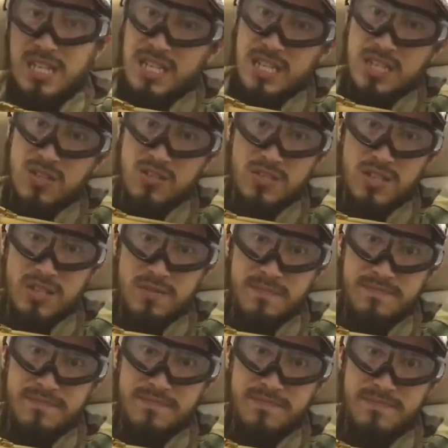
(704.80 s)
Good to go.
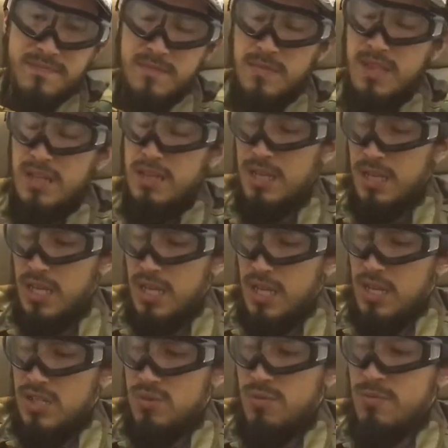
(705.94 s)

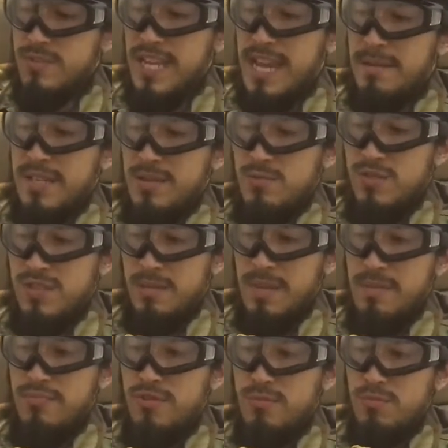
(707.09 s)
So what was happening was, the main
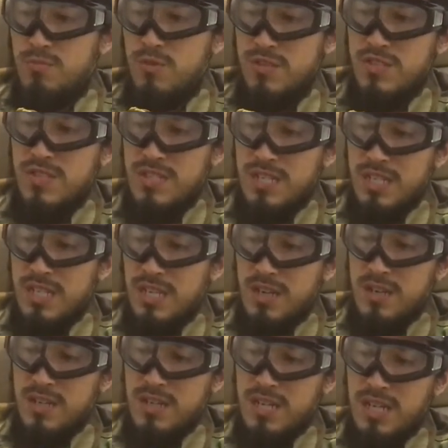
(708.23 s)
problem was,
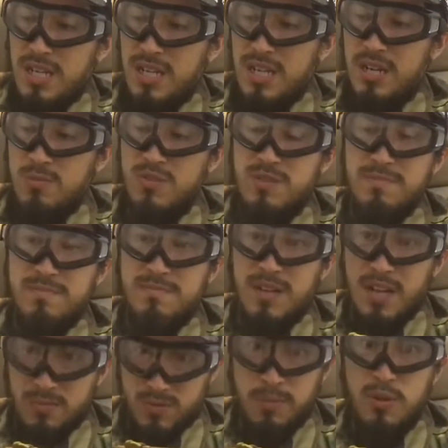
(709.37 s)
I
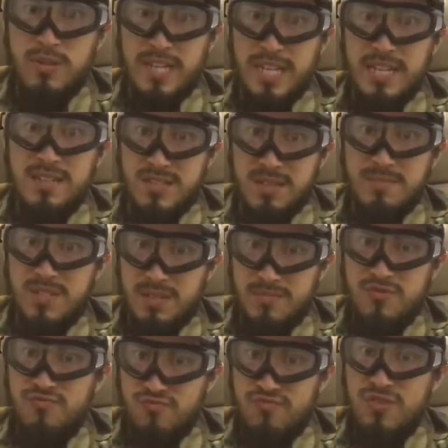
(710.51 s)
was pulling it sometimes
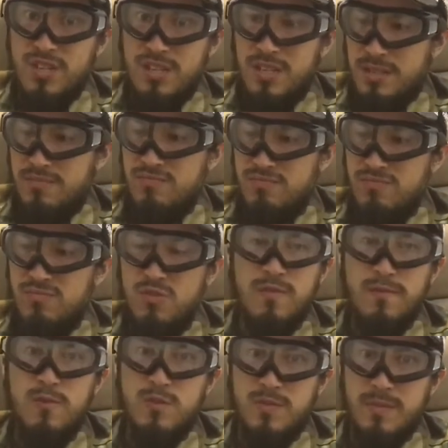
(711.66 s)
really, not
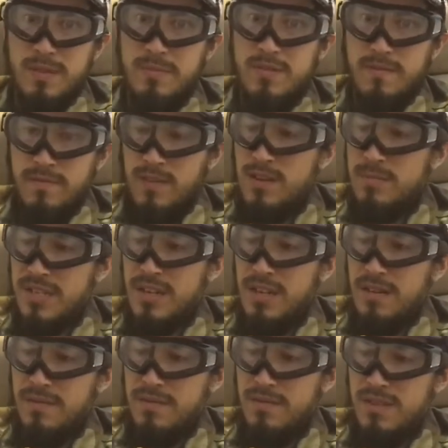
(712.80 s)
forcefully, but firm enough
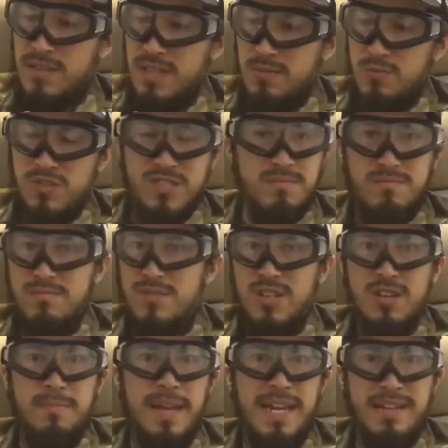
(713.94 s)
that it wasn't going
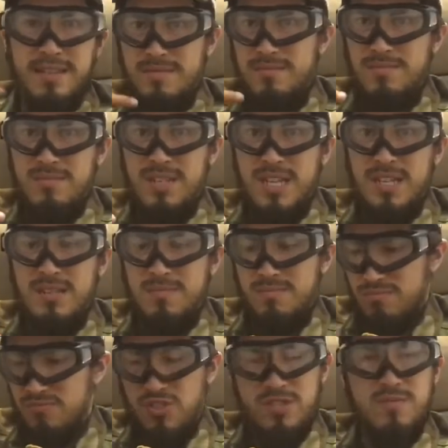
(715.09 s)
back and
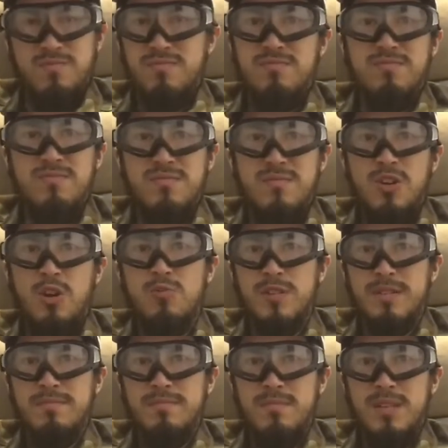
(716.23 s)
just holding.
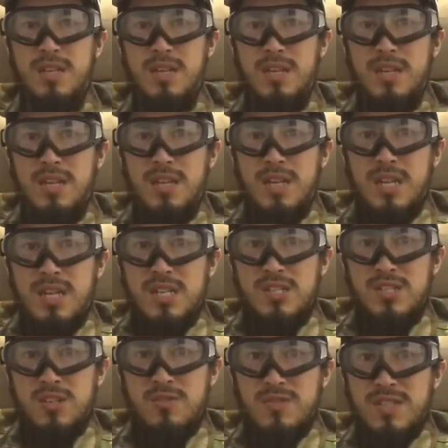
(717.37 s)

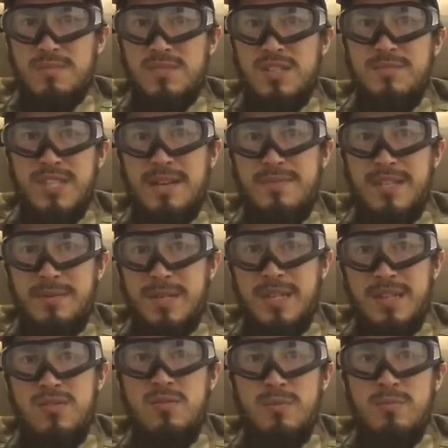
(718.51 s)
So sometimes you have to give it a
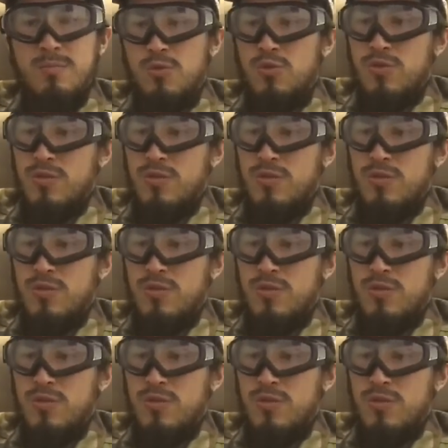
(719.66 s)
little bit more